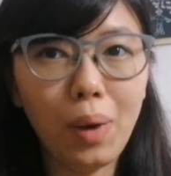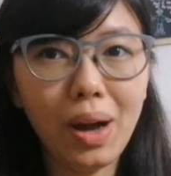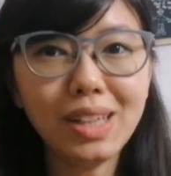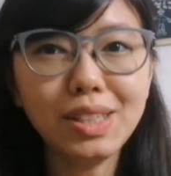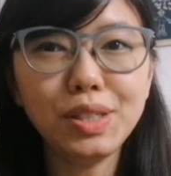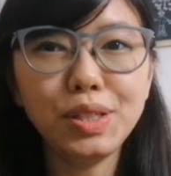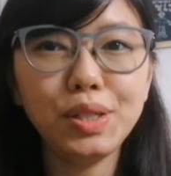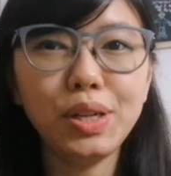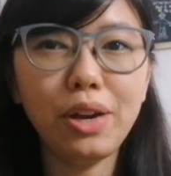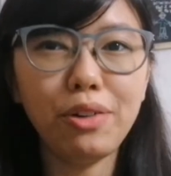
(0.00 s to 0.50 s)

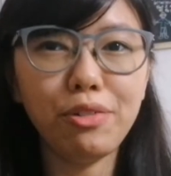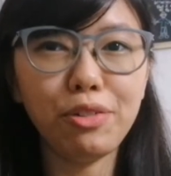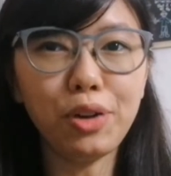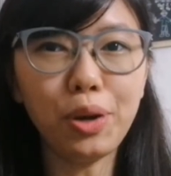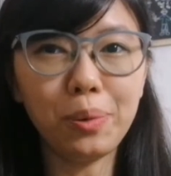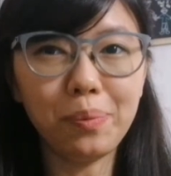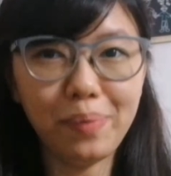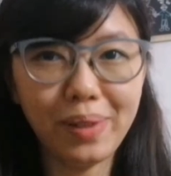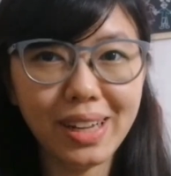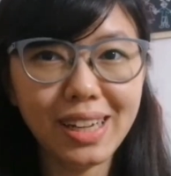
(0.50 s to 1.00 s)
Once you
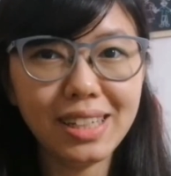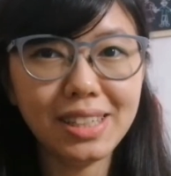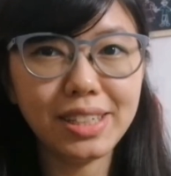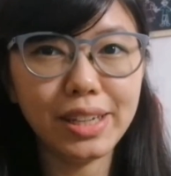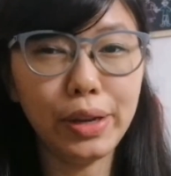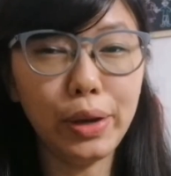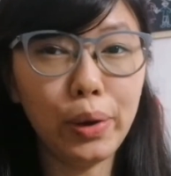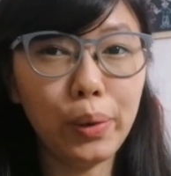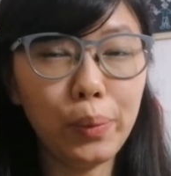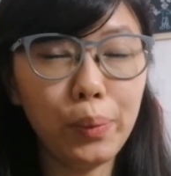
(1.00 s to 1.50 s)
have
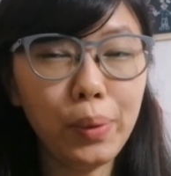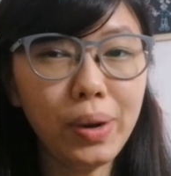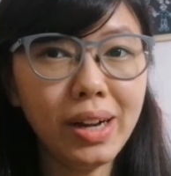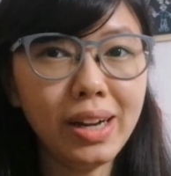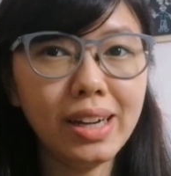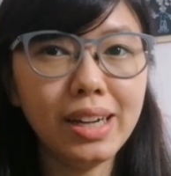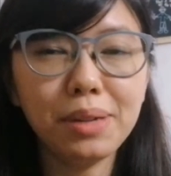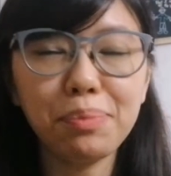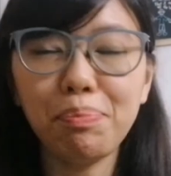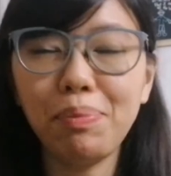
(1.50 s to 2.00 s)
completed your
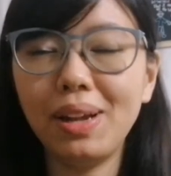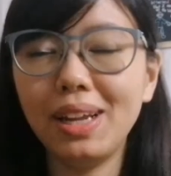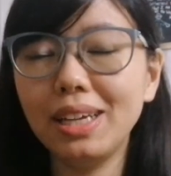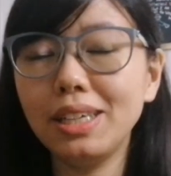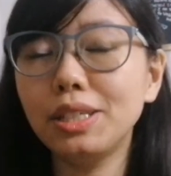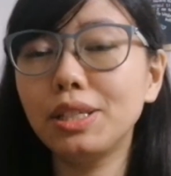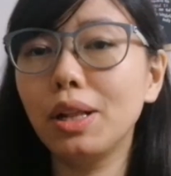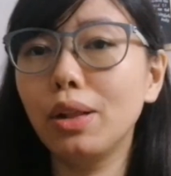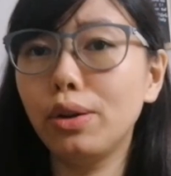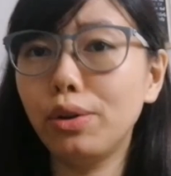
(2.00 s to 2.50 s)
work,
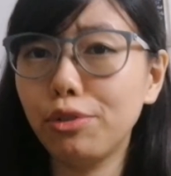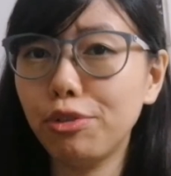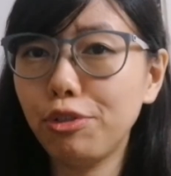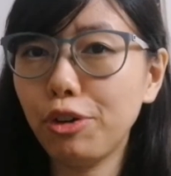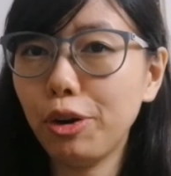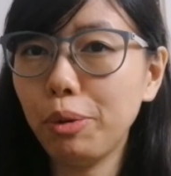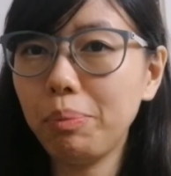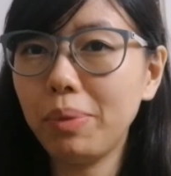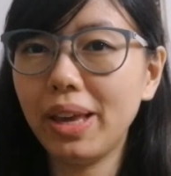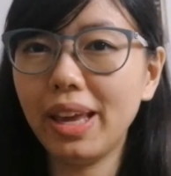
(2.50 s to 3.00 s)
please look
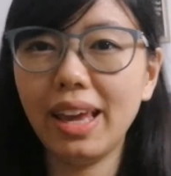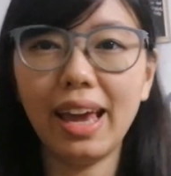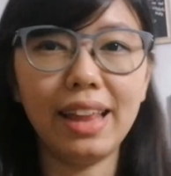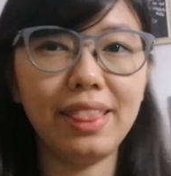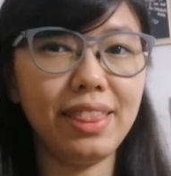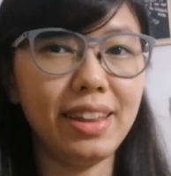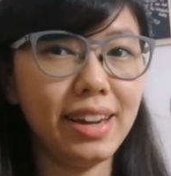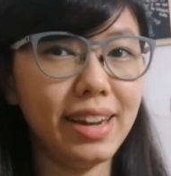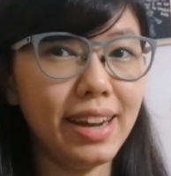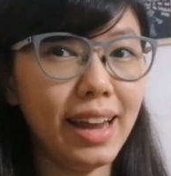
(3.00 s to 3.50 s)
for
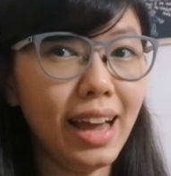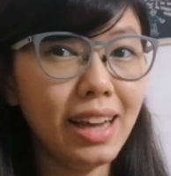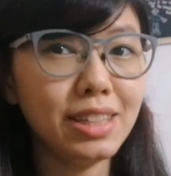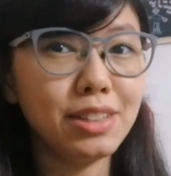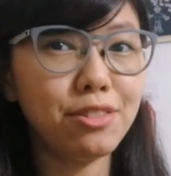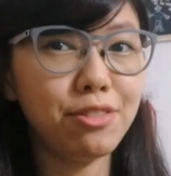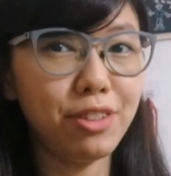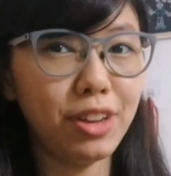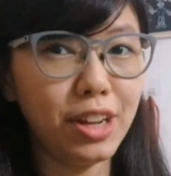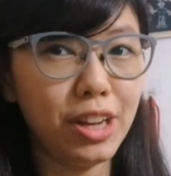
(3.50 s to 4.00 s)
me at the
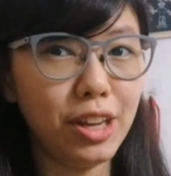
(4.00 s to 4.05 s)
next